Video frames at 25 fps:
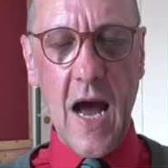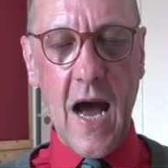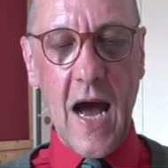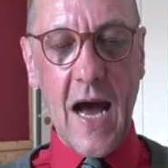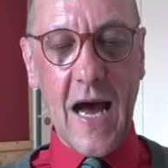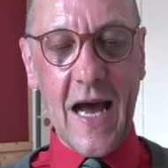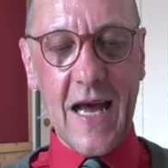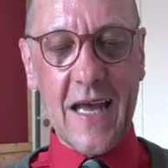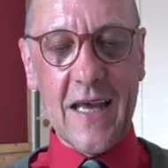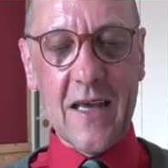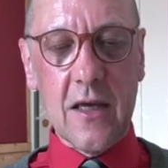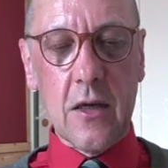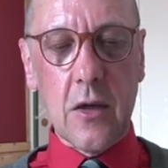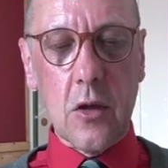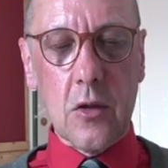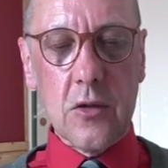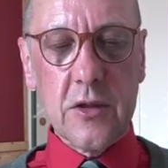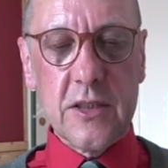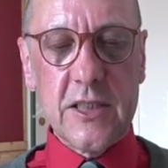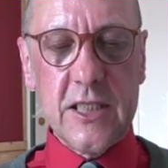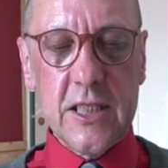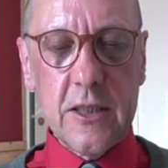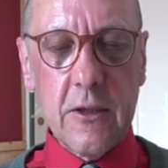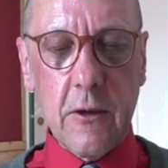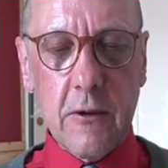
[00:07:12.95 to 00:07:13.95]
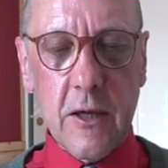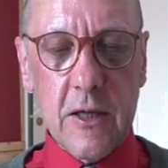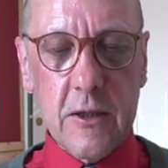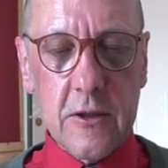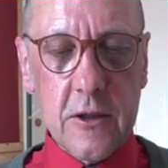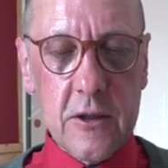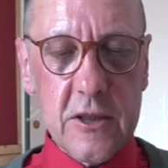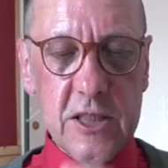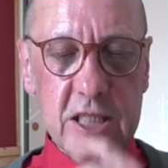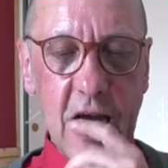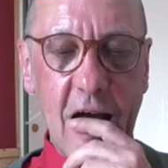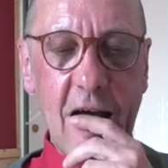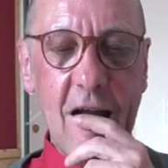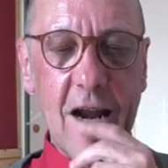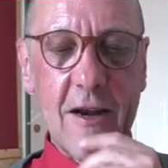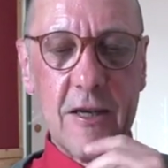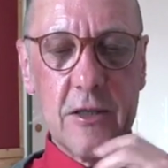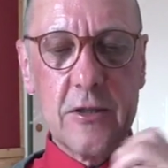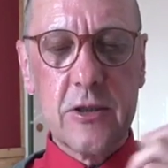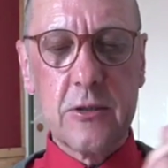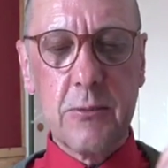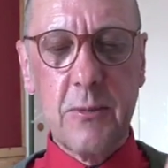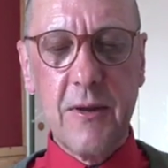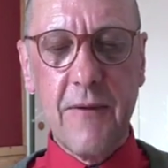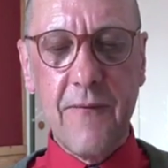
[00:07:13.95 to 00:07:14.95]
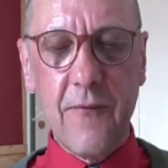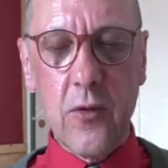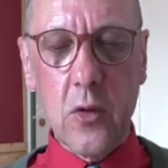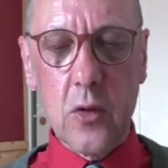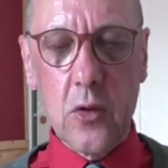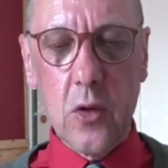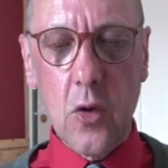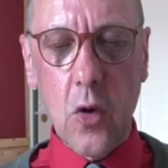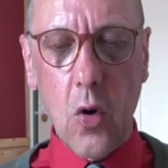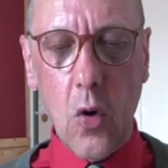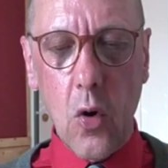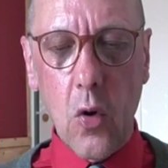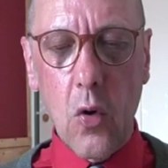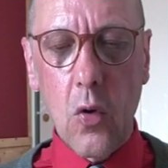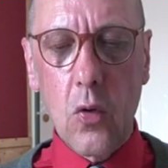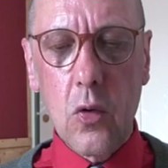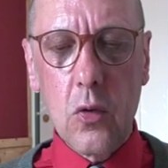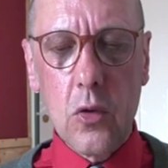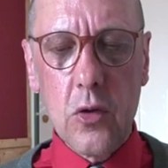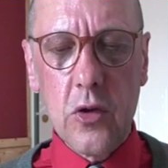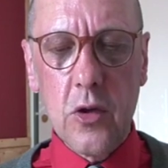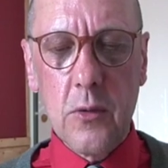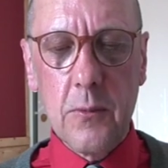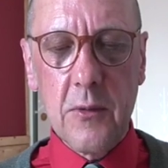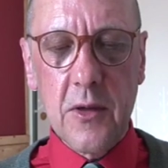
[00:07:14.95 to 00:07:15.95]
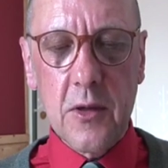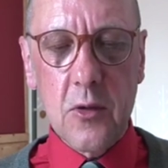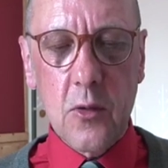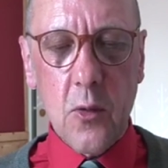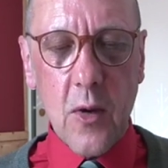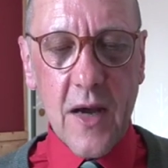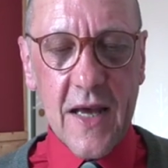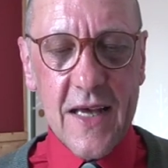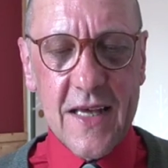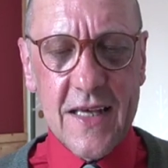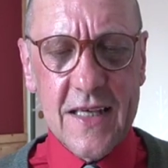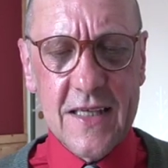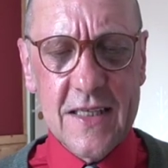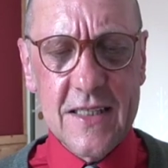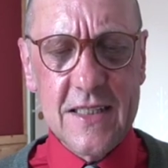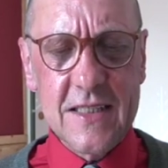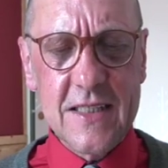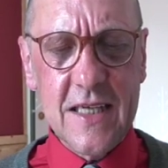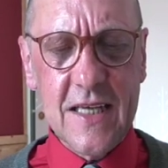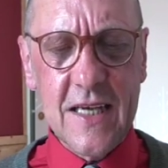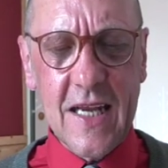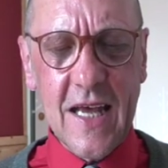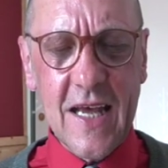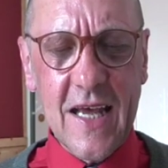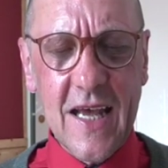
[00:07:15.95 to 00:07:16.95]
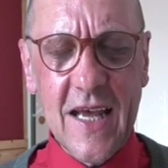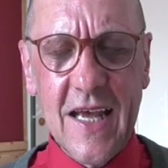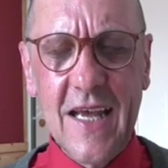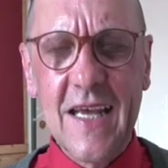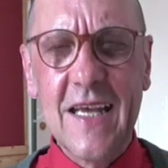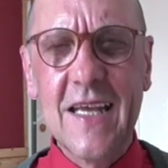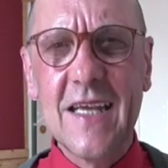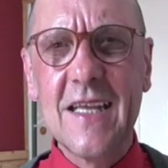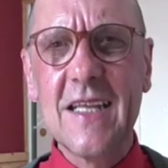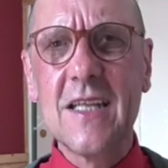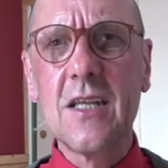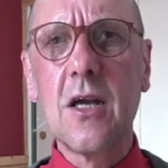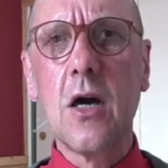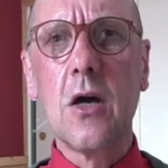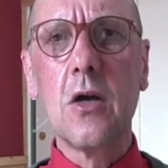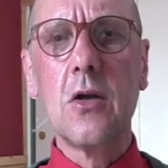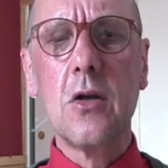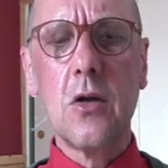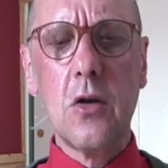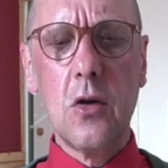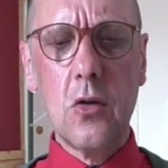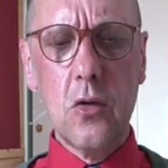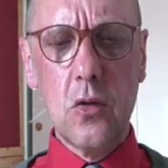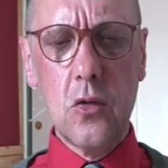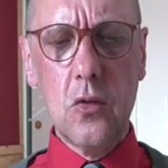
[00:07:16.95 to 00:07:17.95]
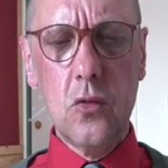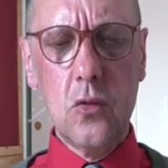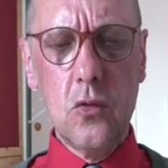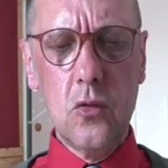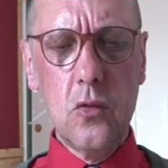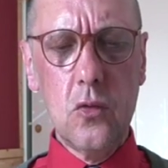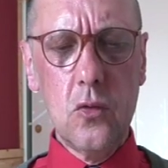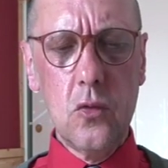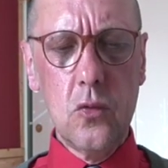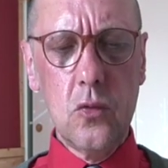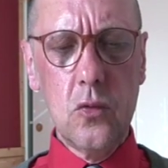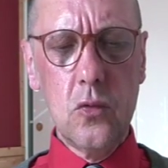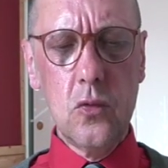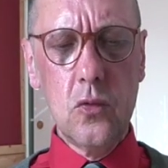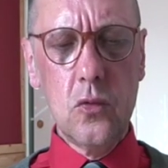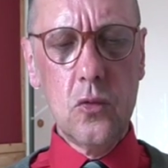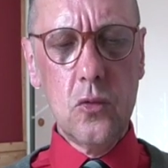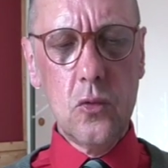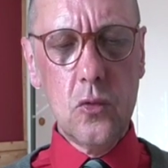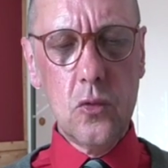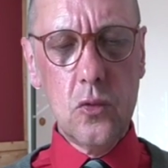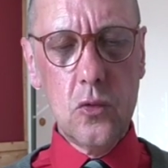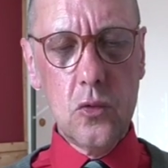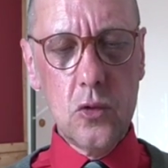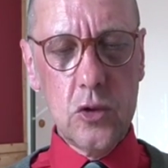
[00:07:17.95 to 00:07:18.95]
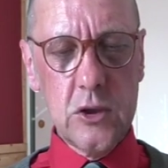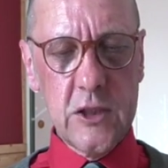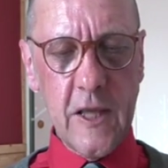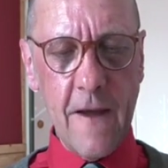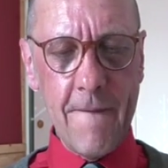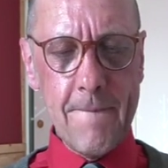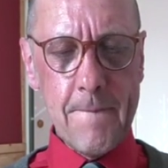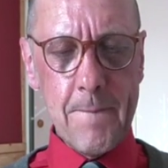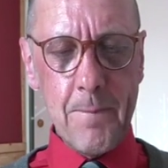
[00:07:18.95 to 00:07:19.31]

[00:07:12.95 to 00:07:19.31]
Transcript: I consider it a challenge before the whole human race, and I ain't gonna lose.